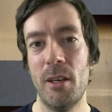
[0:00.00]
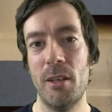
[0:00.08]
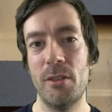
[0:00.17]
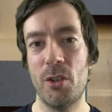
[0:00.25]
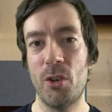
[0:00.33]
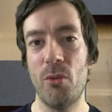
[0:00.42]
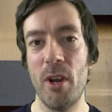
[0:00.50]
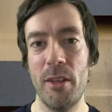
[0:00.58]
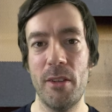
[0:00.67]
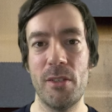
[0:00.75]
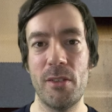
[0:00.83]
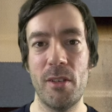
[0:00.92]
to create
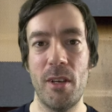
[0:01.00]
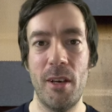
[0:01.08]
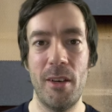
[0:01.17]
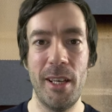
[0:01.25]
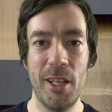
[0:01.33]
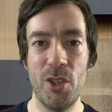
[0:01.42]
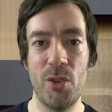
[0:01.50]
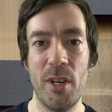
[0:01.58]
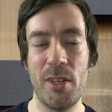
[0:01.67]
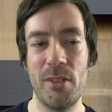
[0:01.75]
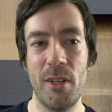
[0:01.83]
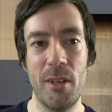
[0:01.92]
this
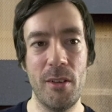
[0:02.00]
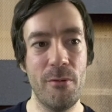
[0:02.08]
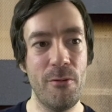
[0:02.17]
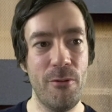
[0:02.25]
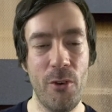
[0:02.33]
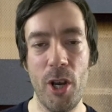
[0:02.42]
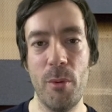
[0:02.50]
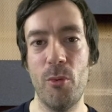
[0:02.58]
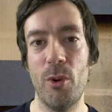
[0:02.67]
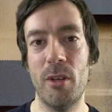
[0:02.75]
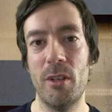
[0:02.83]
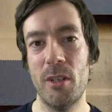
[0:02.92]
interesting,
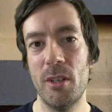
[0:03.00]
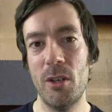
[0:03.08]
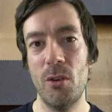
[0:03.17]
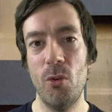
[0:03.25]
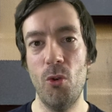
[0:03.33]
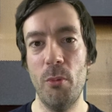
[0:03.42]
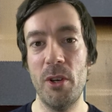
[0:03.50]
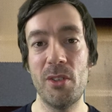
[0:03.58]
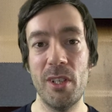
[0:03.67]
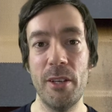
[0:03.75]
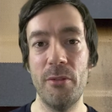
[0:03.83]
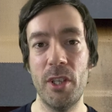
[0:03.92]
vibrant, almost
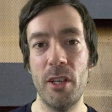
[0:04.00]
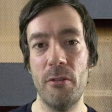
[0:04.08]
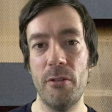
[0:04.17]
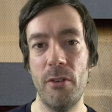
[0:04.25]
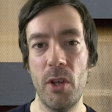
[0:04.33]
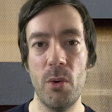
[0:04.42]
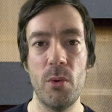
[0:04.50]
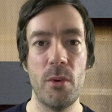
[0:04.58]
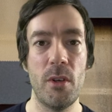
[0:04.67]
lived-in feel.